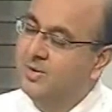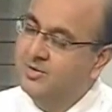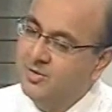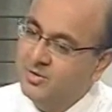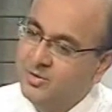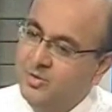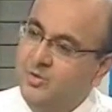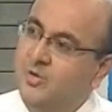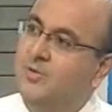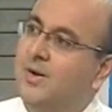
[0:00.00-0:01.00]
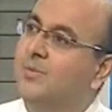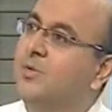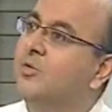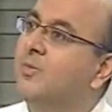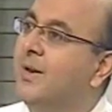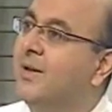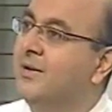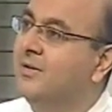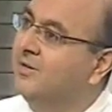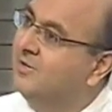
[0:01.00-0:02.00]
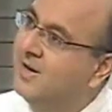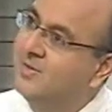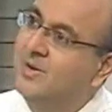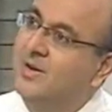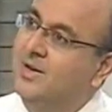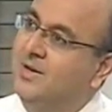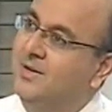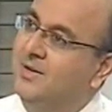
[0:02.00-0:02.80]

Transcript: So as not to develop those malignancies down the line.